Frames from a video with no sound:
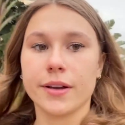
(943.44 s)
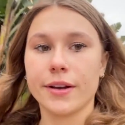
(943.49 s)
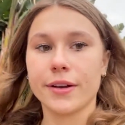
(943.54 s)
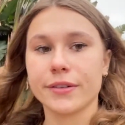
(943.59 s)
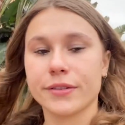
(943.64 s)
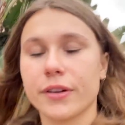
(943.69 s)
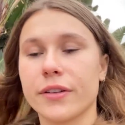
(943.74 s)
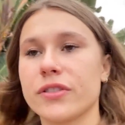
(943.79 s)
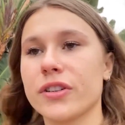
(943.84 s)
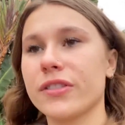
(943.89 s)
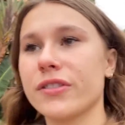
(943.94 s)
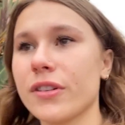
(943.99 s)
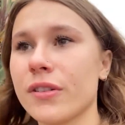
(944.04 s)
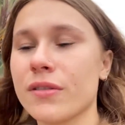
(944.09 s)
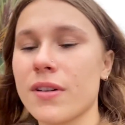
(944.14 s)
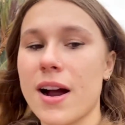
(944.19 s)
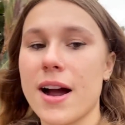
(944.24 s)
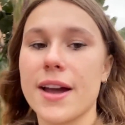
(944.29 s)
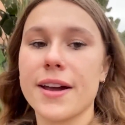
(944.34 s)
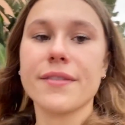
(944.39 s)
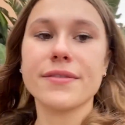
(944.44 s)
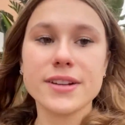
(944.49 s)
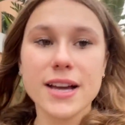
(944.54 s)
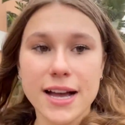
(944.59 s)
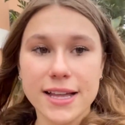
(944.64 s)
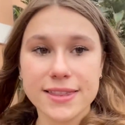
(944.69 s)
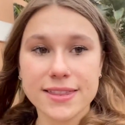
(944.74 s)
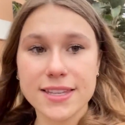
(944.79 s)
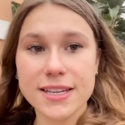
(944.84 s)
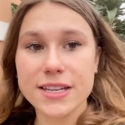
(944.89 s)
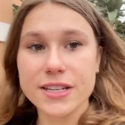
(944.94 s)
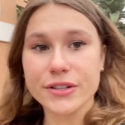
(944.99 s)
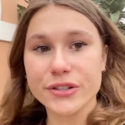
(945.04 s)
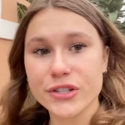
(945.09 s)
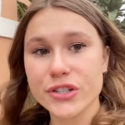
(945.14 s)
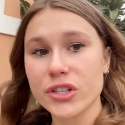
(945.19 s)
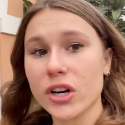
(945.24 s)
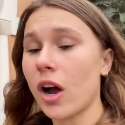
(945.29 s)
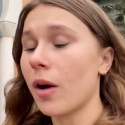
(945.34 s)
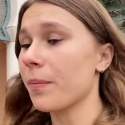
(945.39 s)
So I've just arrived at the
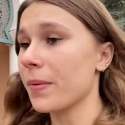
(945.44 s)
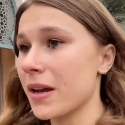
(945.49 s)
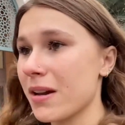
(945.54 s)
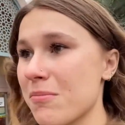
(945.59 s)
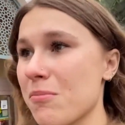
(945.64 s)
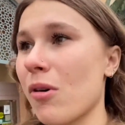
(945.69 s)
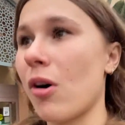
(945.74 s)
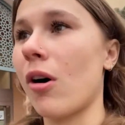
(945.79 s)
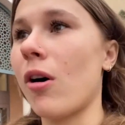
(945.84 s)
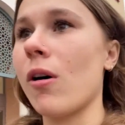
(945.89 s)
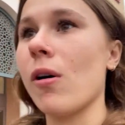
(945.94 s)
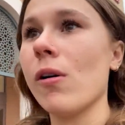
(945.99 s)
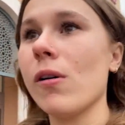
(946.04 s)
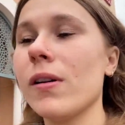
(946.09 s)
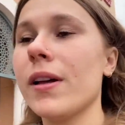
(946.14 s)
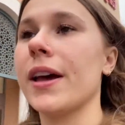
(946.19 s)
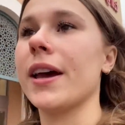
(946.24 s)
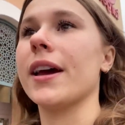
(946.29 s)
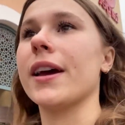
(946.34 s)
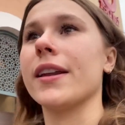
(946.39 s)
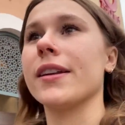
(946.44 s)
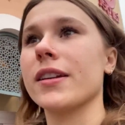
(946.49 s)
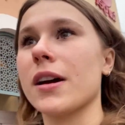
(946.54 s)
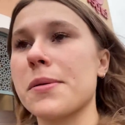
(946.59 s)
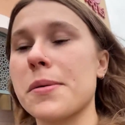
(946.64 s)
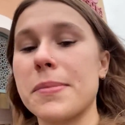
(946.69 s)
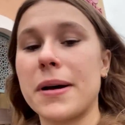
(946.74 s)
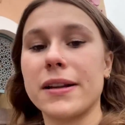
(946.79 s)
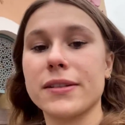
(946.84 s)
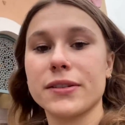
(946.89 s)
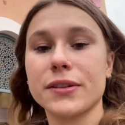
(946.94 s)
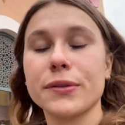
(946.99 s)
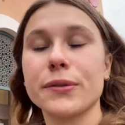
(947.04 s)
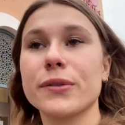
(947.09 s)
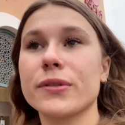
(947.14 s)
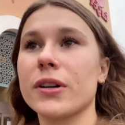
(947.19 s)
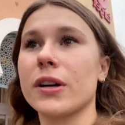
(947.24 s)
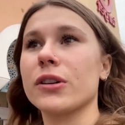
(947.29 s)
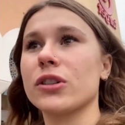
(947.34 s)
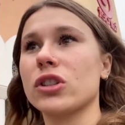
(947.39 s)
shopping mall and I'm about to
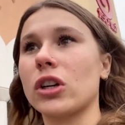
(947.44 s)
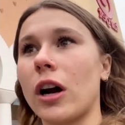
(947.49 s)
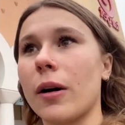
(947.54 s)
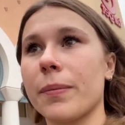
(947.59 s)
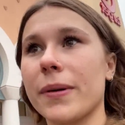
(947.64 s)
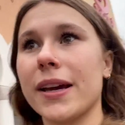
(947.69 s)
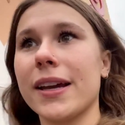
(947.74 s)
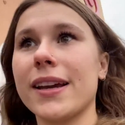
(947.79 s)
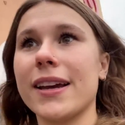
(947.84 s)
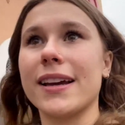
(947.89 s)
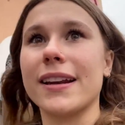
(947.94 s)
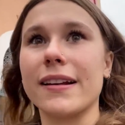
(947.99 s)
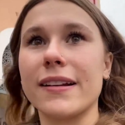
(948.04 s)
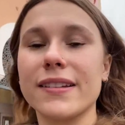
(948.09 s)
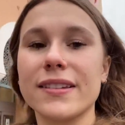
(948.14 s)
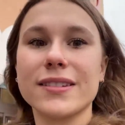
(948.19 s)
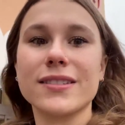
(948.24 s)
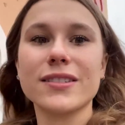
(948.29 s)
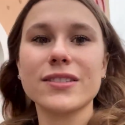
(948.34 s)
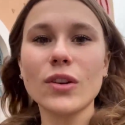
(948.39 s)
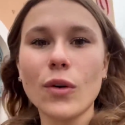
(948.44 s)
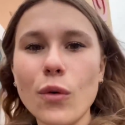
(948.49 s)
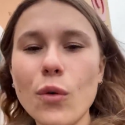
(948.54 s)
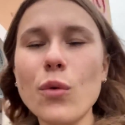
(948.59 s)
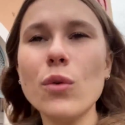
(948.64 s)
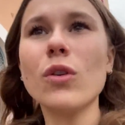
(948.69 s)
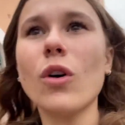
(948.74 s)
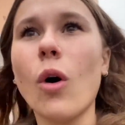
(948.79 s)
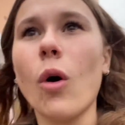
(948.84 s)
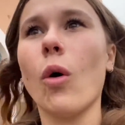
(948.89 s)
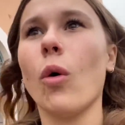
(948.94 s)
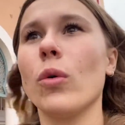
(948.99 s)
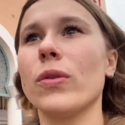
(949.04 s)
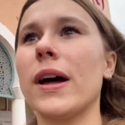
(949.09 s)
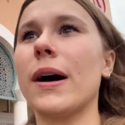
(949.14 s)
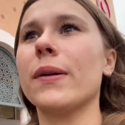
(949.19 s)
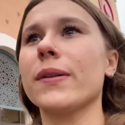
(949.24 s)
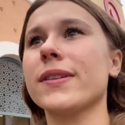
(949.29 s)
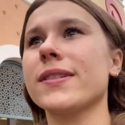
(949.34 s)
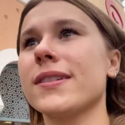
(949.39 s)
start shopping and it's so cold
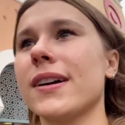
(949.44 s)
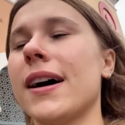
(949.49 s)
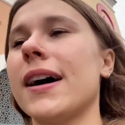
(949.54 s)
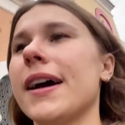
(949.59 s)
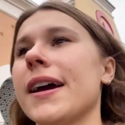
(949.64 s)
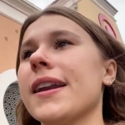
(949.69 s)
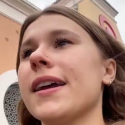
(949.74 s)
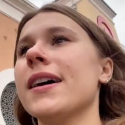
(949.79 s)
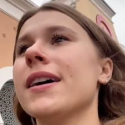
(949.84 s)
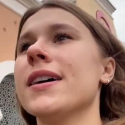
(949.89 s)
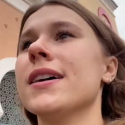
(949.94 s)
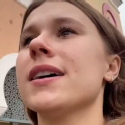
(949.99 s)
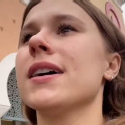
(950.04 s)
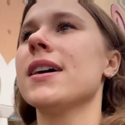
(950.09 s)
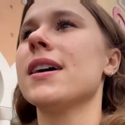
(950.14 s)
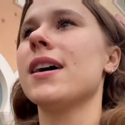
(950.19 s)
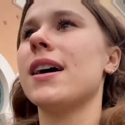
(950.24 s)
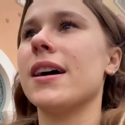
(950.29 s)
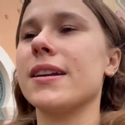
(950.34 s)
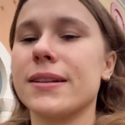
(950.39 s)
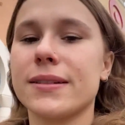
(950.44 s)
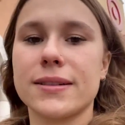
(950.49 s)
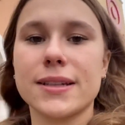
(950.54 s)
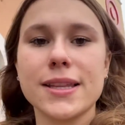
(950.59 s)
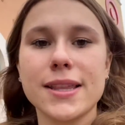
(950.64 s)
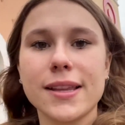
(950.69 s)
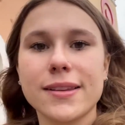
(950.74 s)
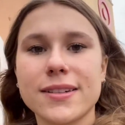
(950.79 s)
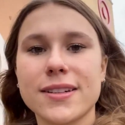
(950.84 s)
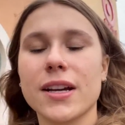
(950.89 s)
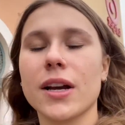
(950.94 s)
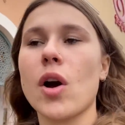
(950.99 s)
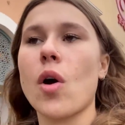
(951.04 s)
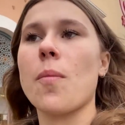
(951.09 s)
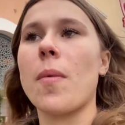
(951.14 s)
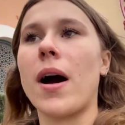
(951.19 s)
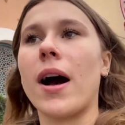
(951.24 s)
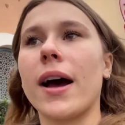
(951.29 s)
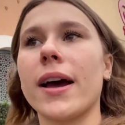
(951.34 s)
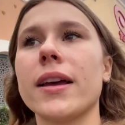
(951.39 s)
outside. I just need this to go
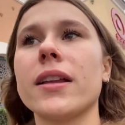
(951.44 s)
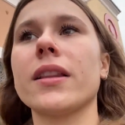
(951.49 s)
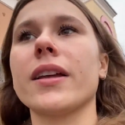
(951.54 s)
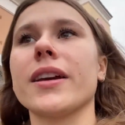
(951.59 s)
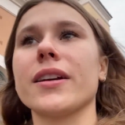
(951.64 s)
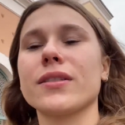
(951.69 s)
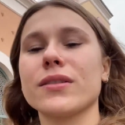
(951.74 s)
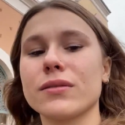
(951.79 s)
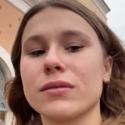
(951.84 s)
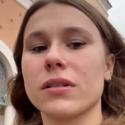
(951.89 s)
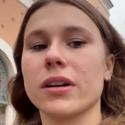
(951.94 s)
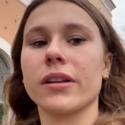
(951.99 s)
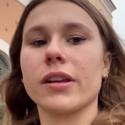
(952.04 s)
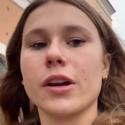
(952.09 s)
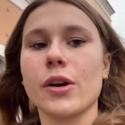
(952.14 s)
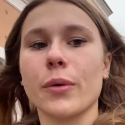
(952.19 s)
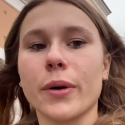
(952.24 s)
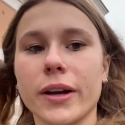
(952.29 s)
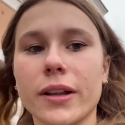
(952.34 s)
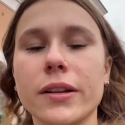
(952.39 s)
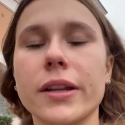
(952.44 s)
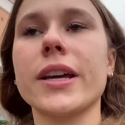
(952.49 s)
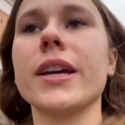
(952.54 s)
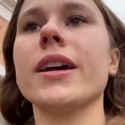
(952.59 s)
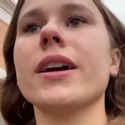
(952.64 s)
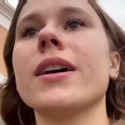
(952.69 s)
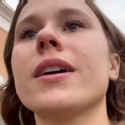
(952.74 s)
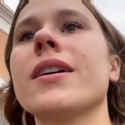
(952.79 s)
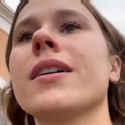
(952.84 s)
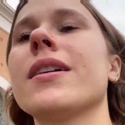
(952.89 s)
by like really quickly.